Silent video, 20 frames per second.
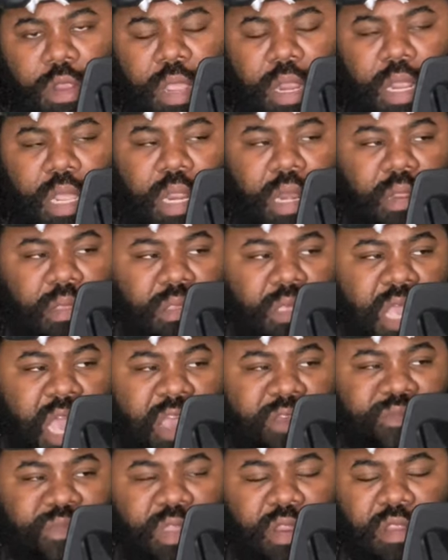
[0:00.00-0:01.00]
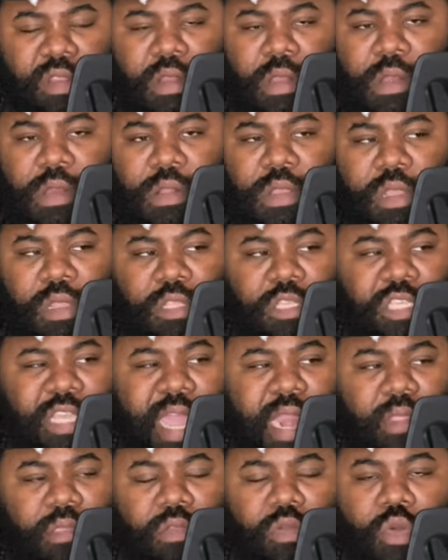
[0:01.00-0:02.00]
and Scott Fitter,
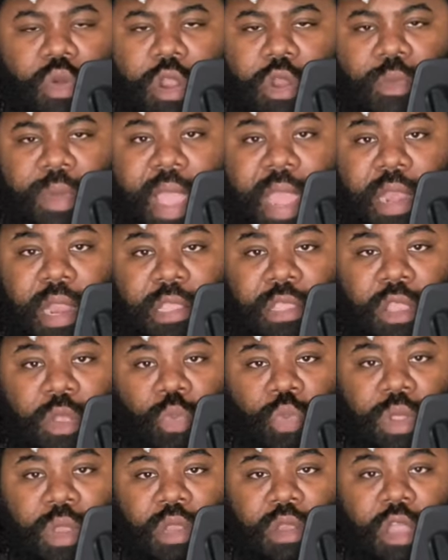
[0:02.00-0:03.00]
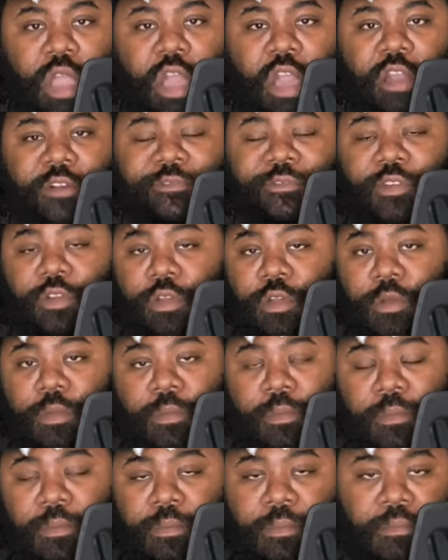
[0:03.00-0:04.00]
chatters are going around that they're willing to offer
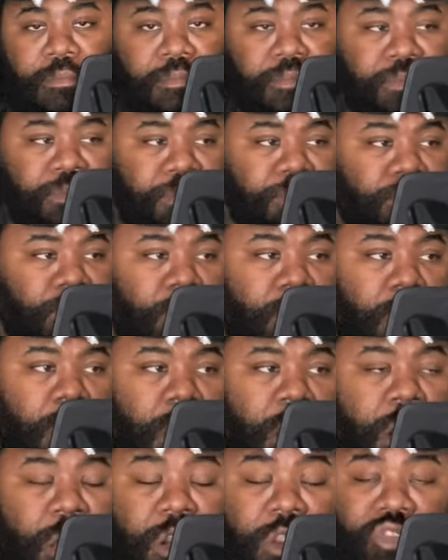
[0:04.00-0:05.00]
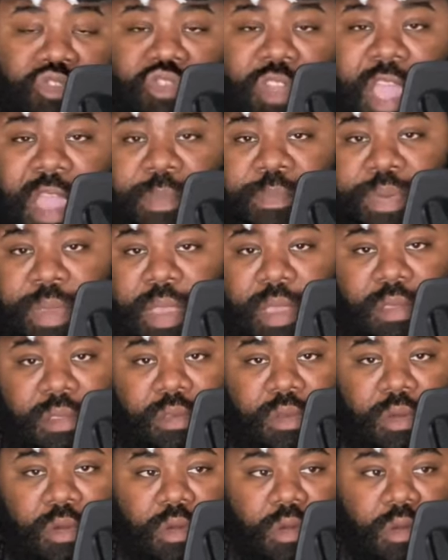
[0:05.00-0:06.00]
all their draft picks
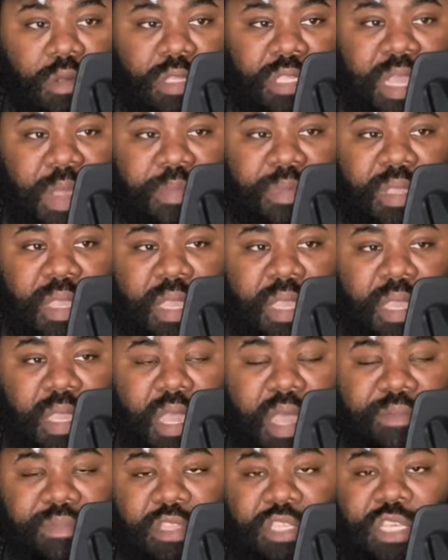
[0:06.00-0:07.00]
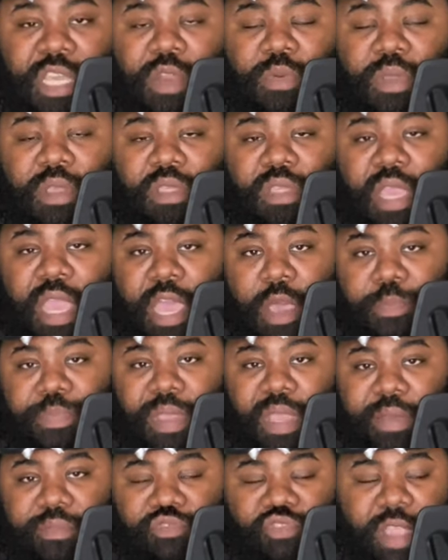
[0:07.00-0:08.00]
or something of a generous
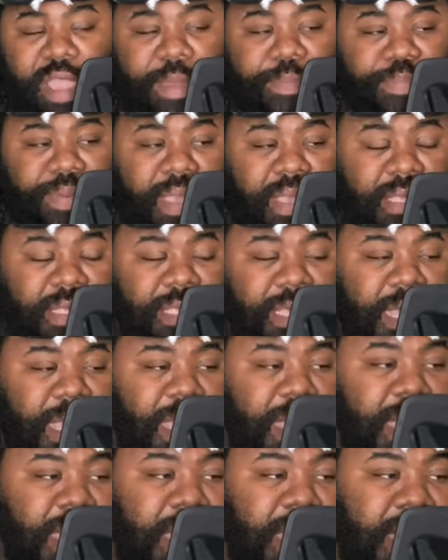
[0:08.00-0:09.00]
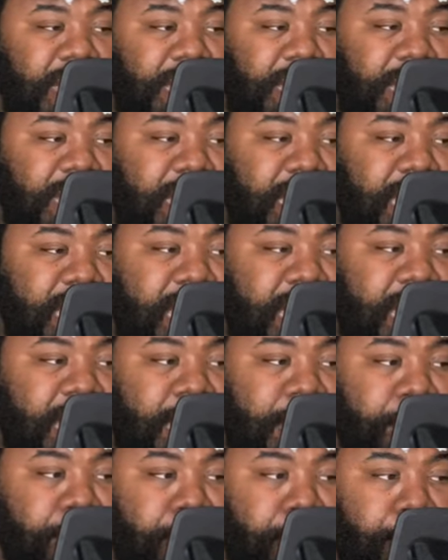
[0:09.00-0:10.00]
helping of draft picks.
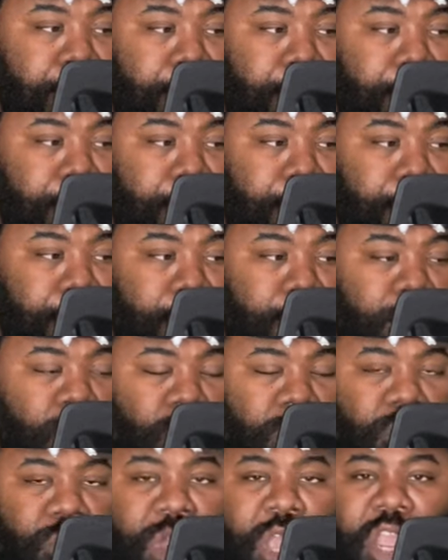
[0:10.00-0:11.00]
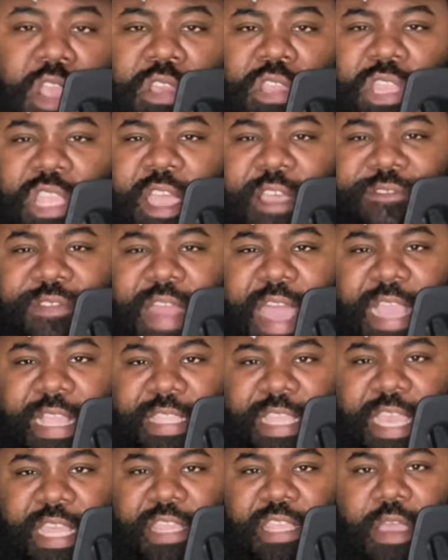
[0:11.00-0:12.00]
And when you hear stuff like
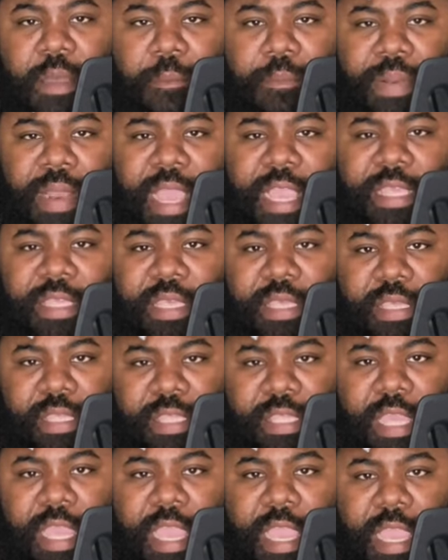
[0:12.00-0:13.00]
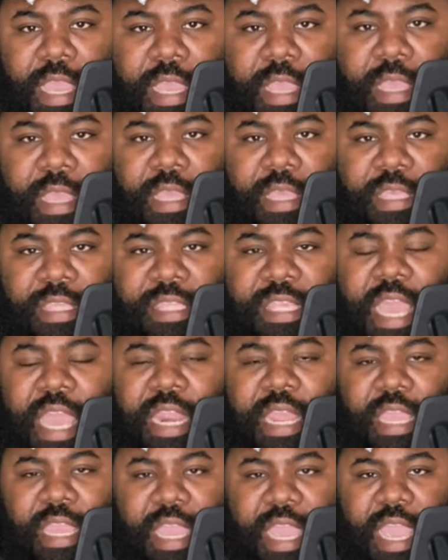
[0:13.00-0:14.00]
this, complacency
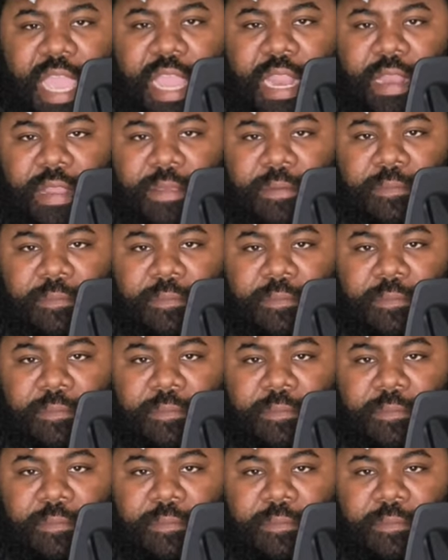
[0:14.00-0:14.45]
setting in,